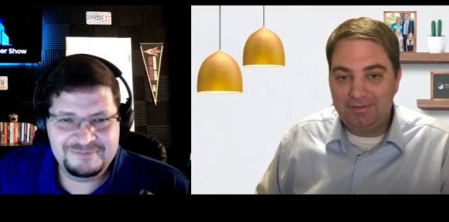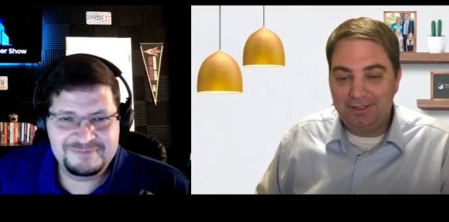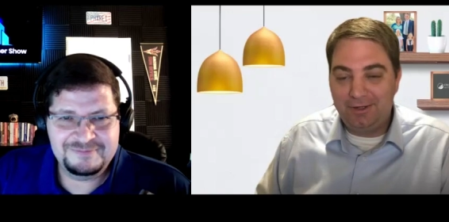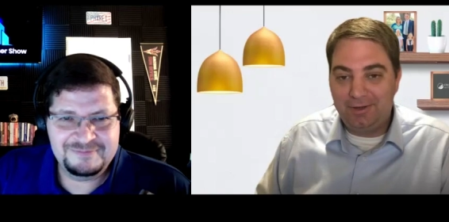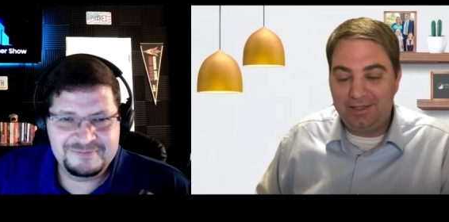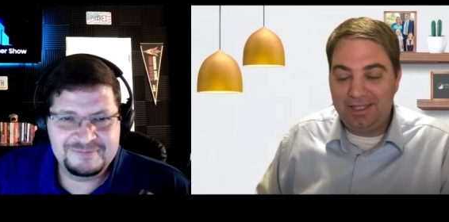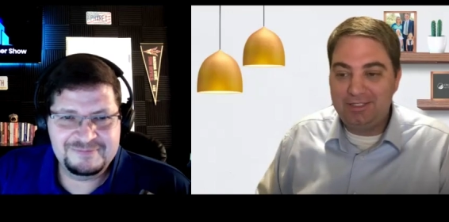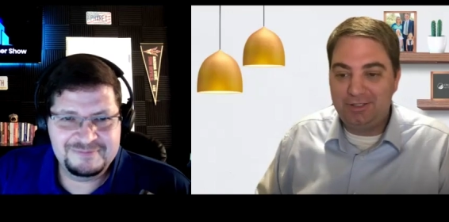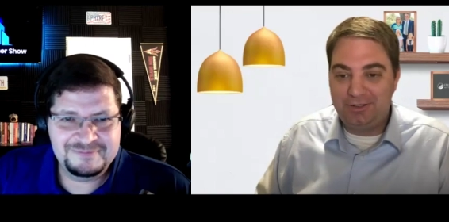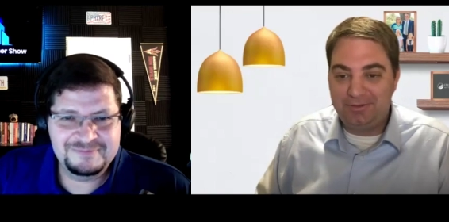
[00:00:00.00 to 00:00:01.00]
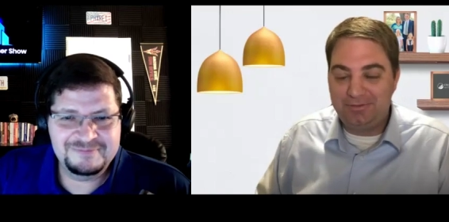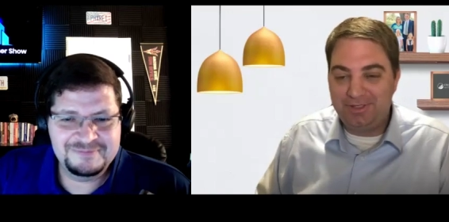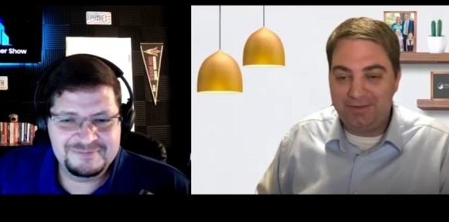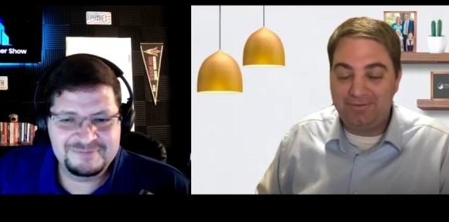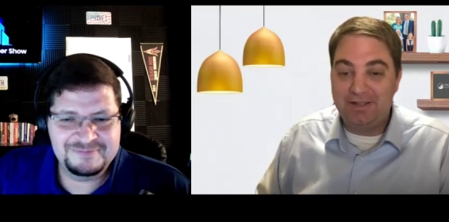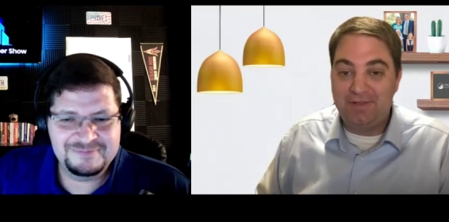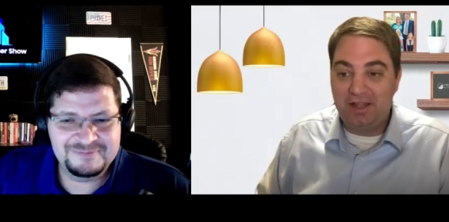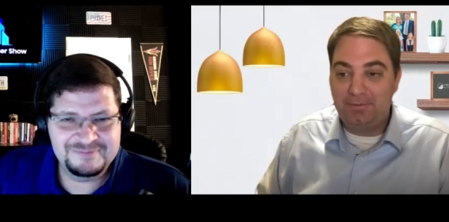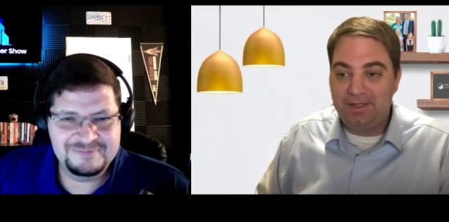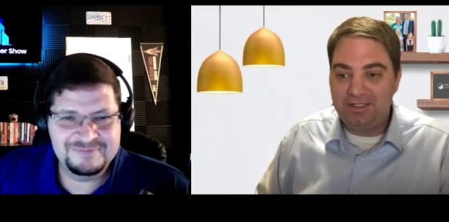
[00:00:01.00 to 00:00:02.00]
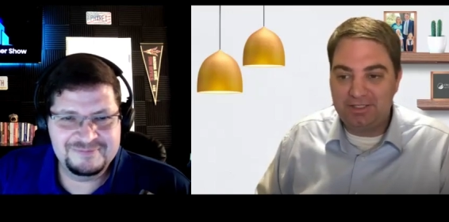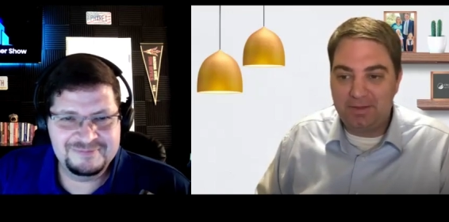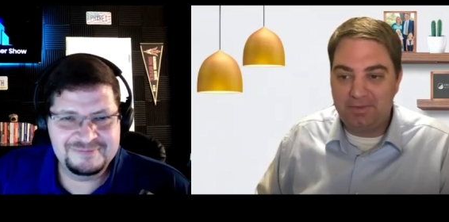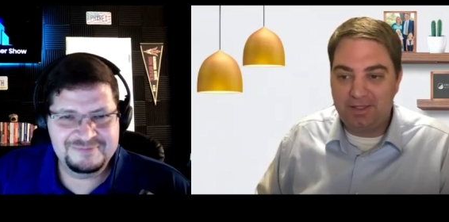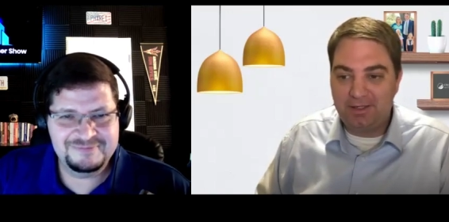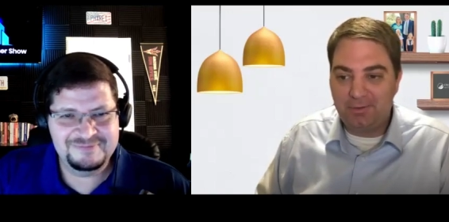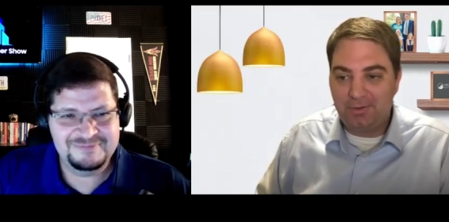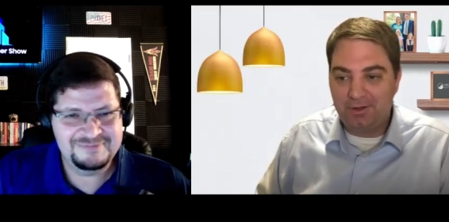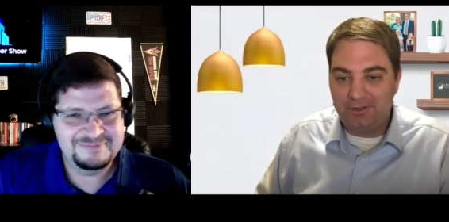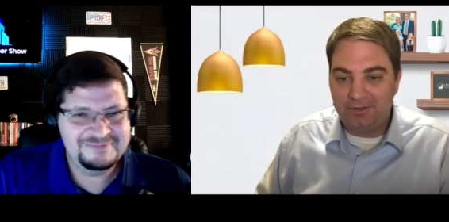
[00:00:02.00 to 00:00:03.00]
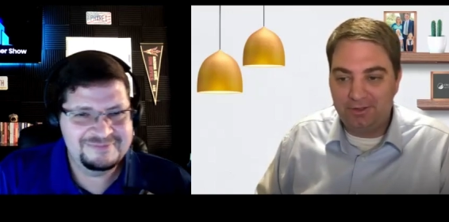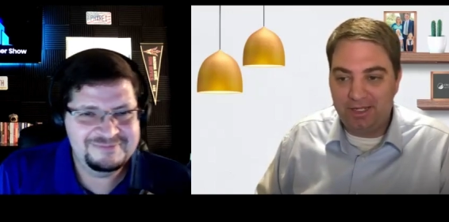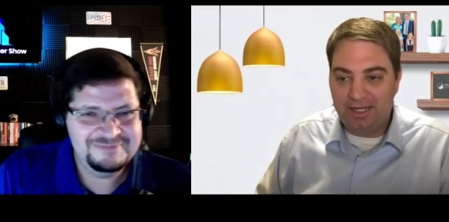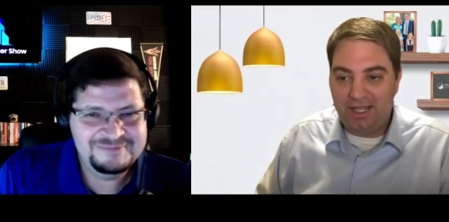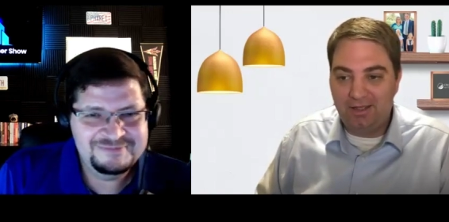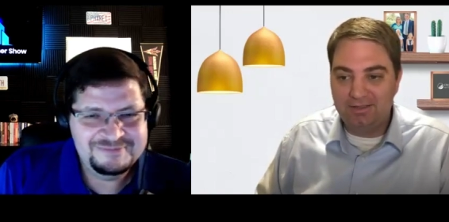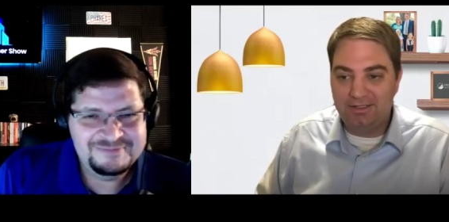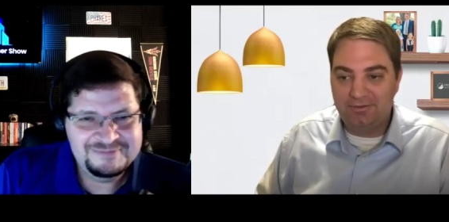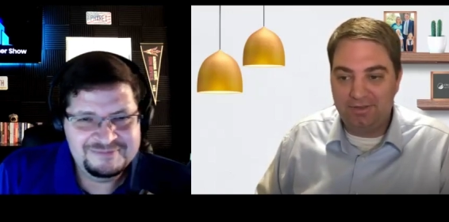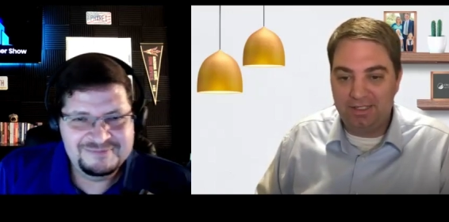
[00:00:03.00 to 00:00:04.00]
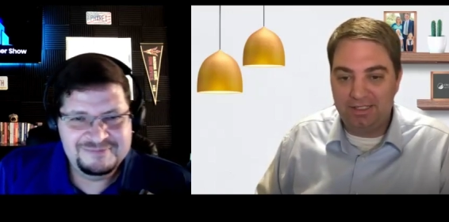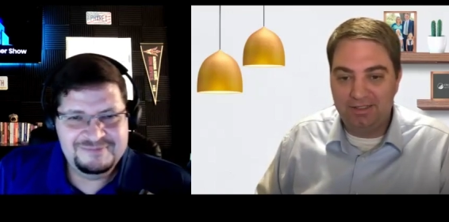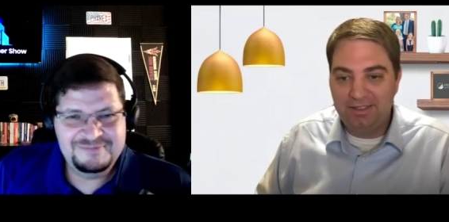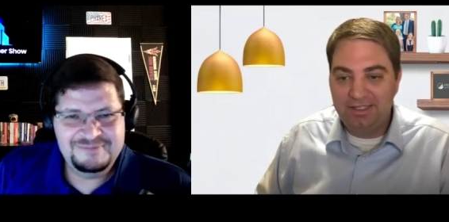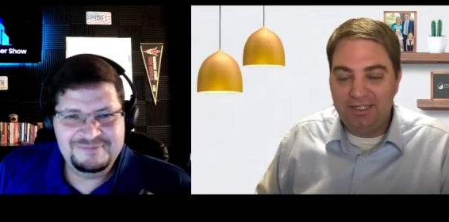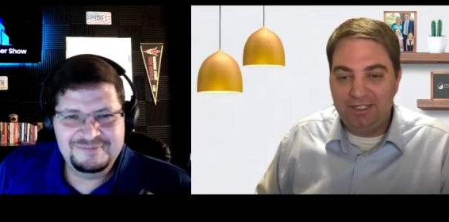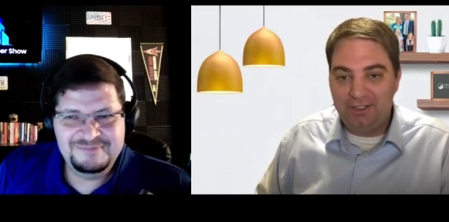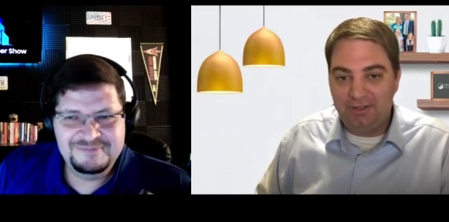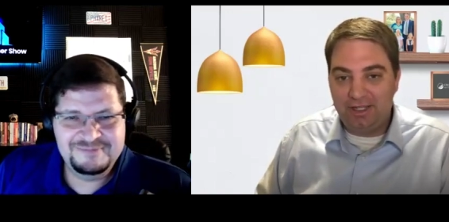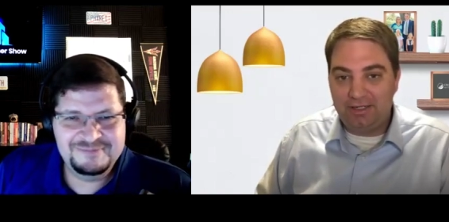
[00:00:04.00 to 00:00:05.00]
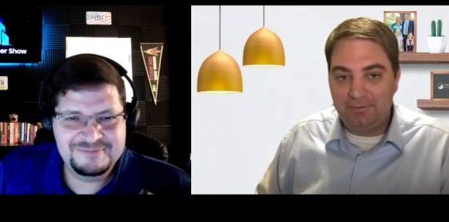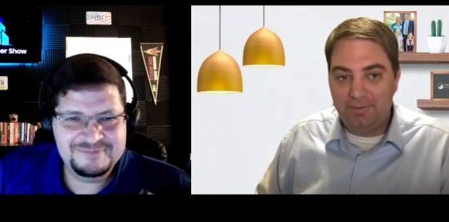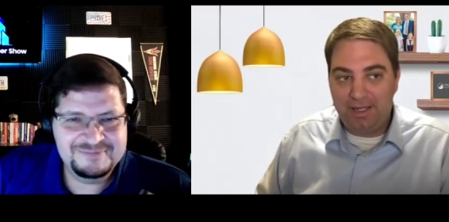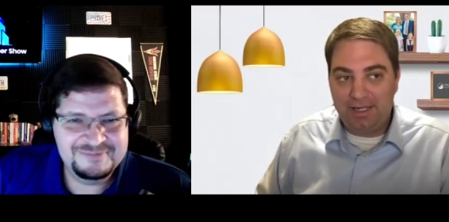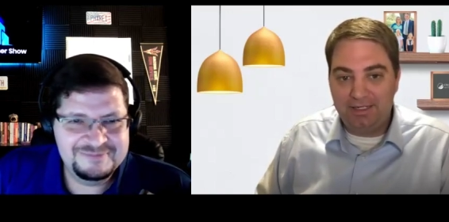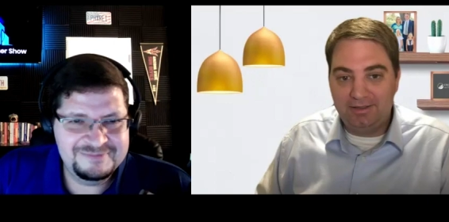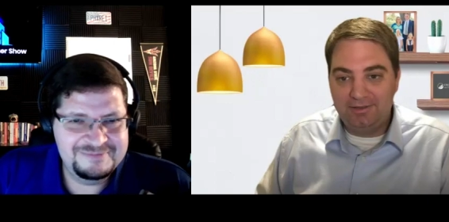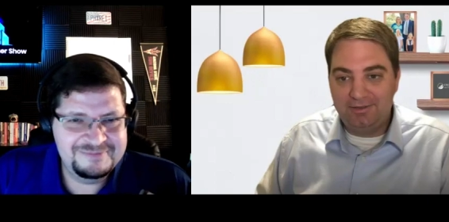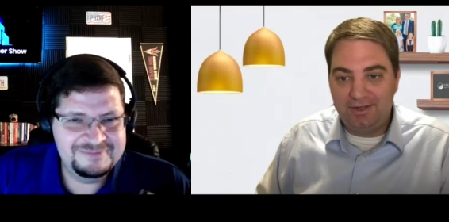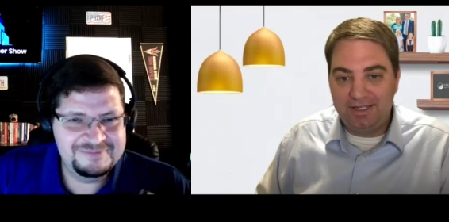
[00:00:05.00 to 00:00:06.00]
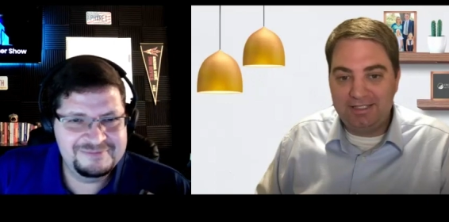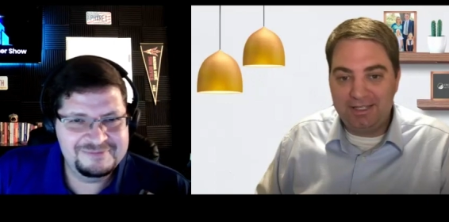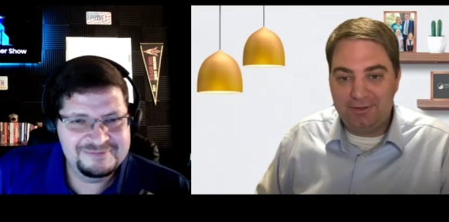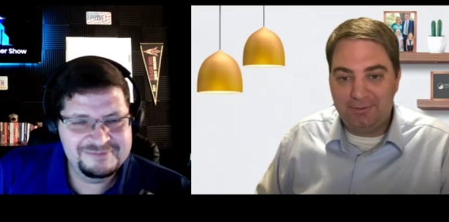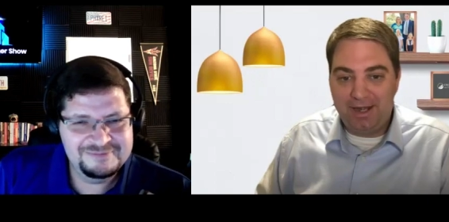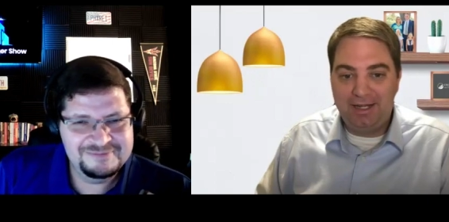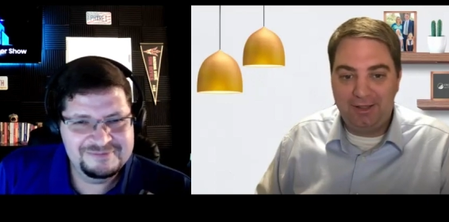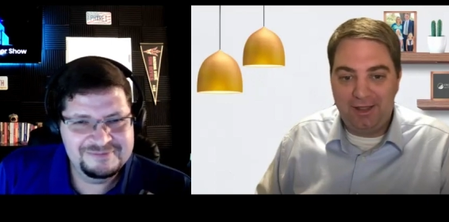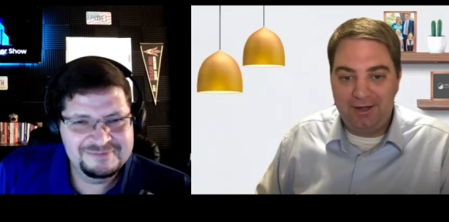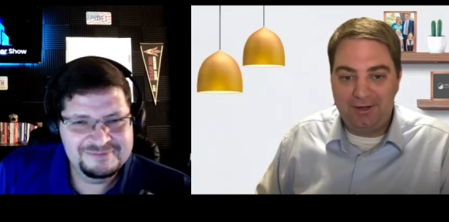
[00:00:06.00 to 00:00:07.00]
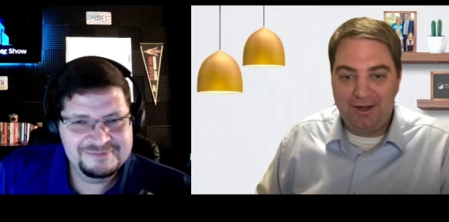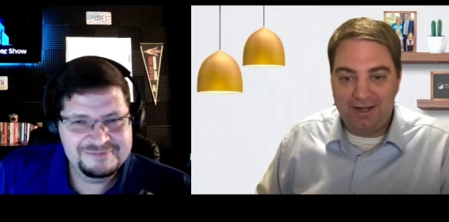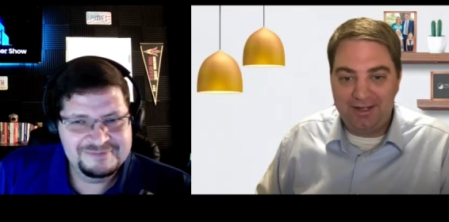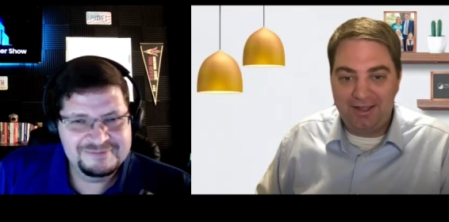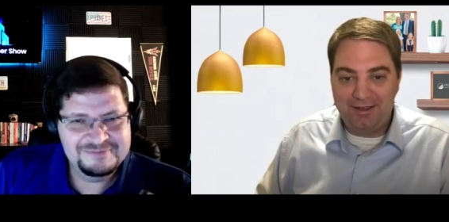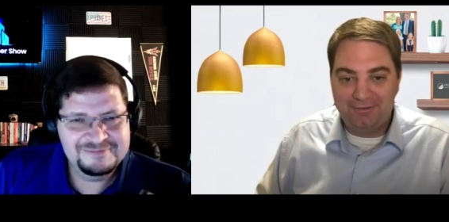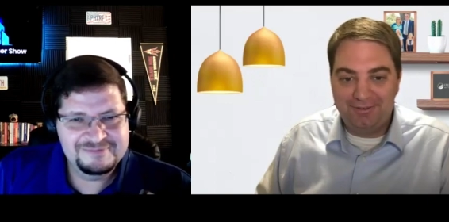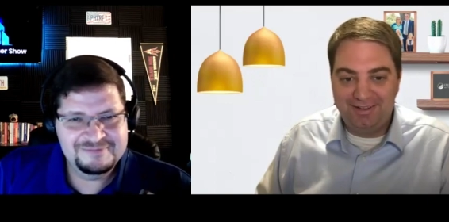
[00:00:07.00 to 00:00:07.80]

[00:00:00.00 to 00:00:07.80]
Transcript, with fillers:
Speaker 1: you know unless you're eh, developing something or you got cows to feed, you're like man, it's either raining a lot or not enough.